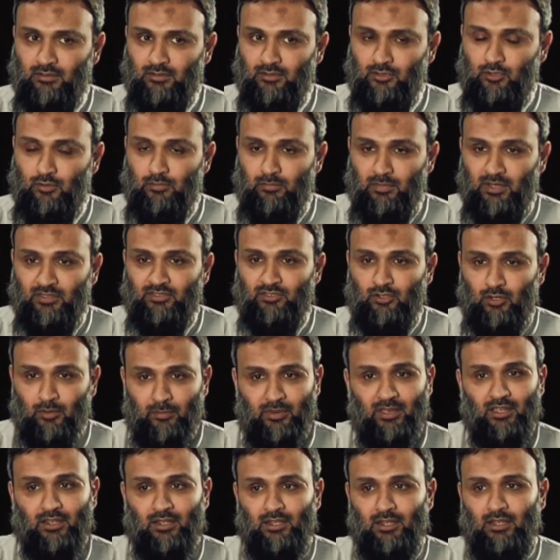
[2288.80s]
You must
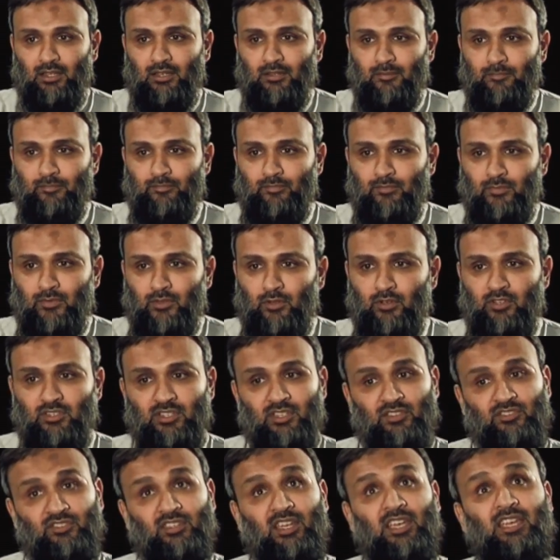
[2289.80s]
obey Allah. Not
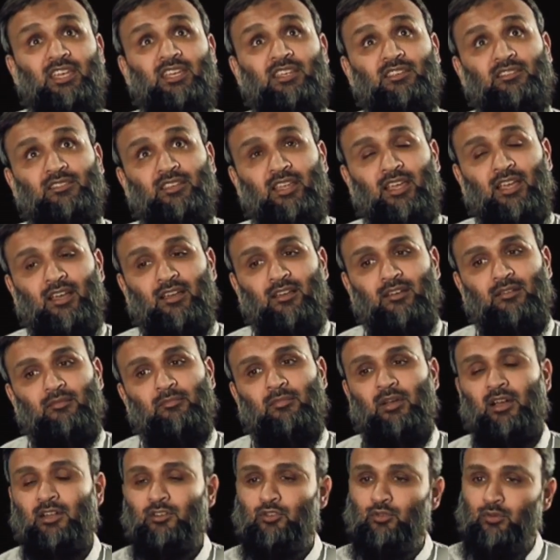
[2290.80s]
just say He's there,
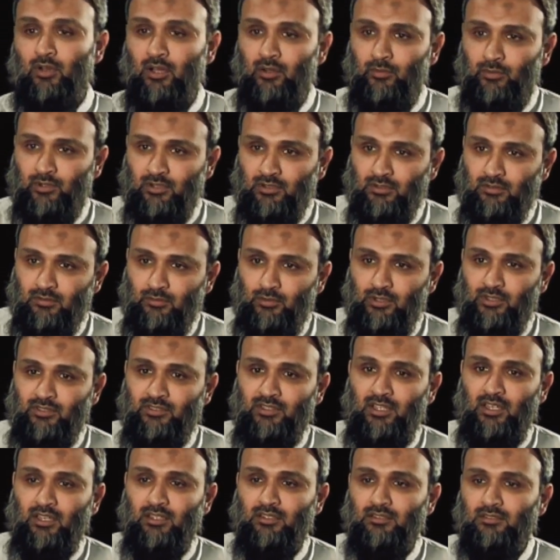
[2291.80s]
but I do what I want. What is
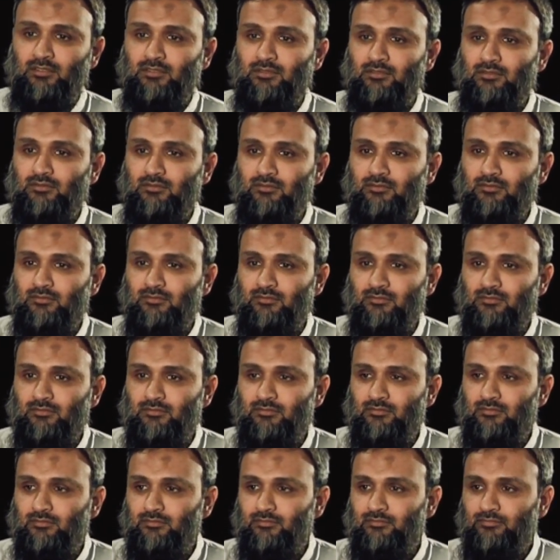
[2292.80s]
that?
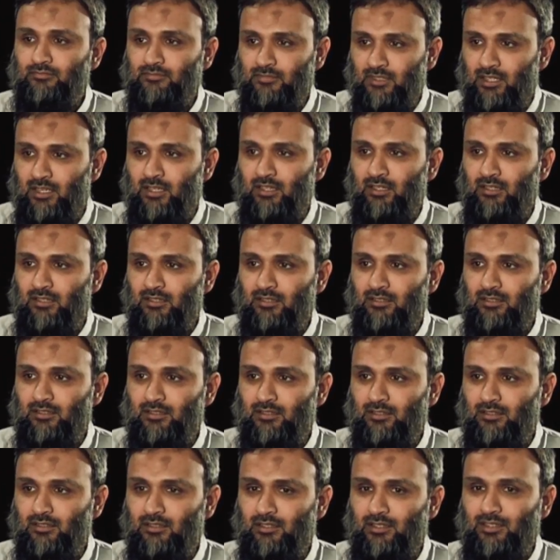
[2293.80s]
Yeah?
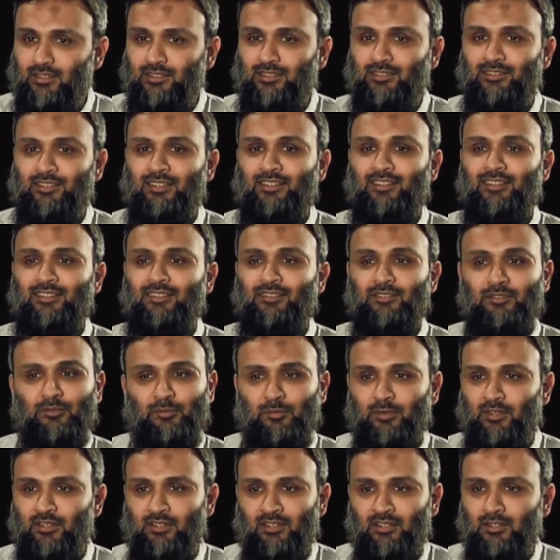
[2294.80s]

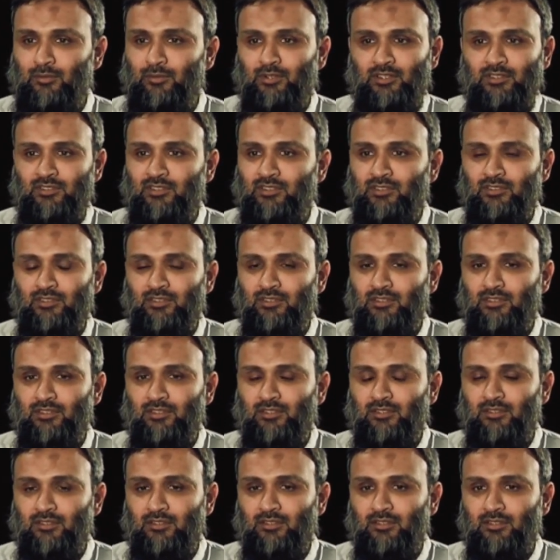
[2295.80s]
Subhanallah, what is this?
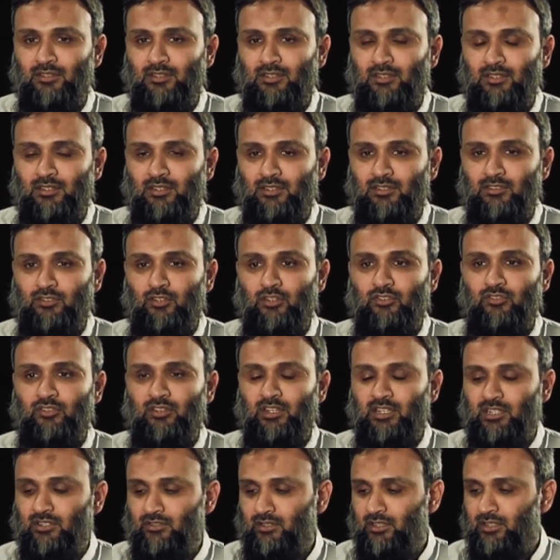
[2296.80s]
It's
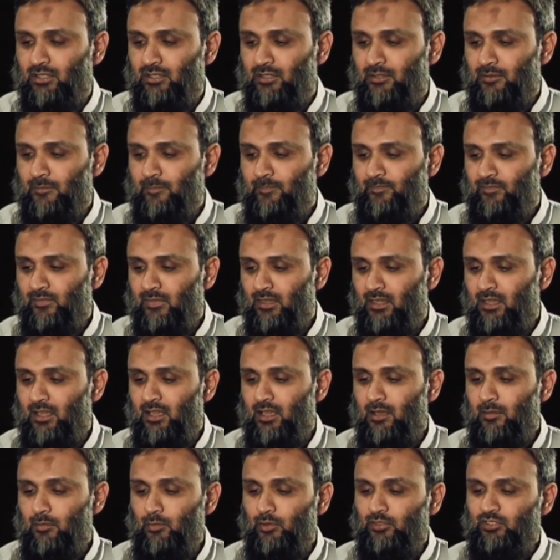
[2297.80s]
contradictory.
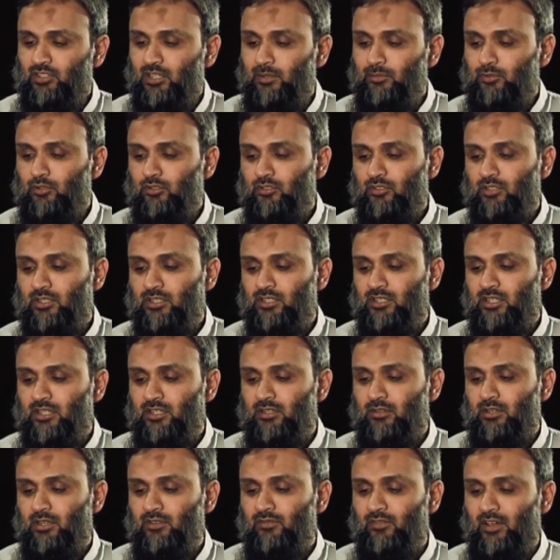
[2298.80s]
Muslims should
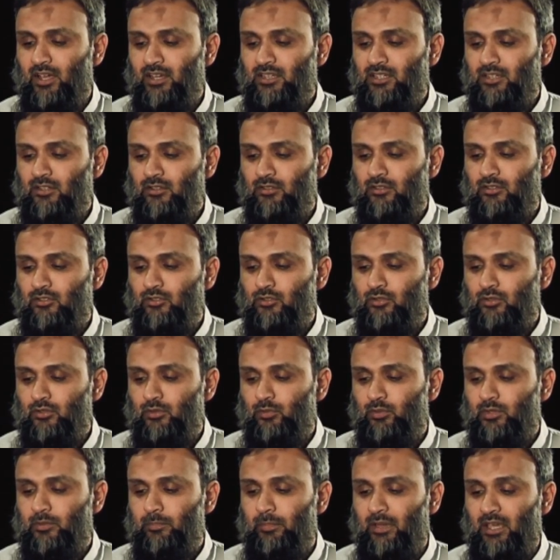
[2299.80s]
continue inviting to the
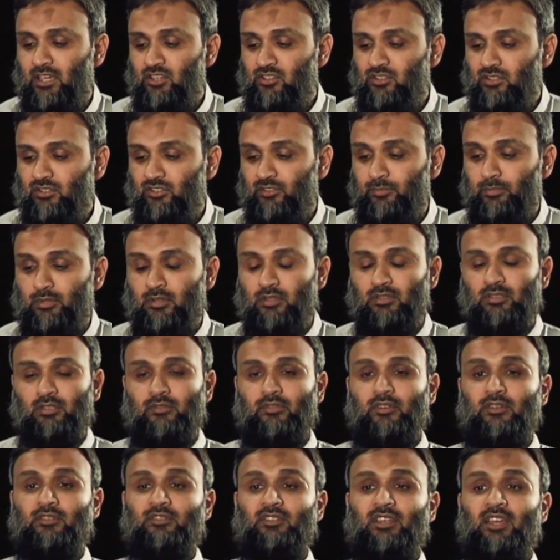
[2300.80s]
truth with patience,
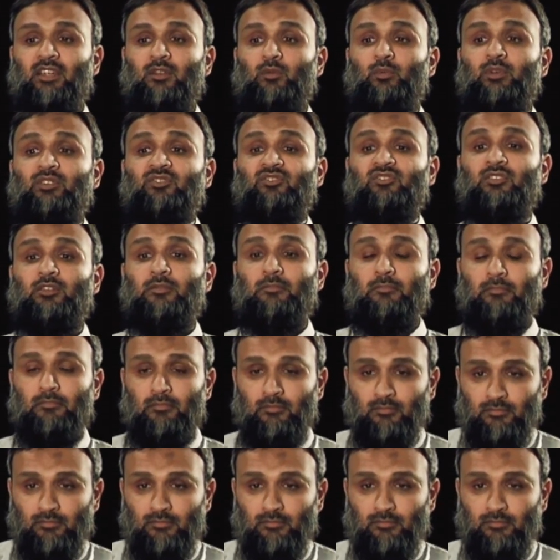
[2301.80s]
perseverance and wisdom.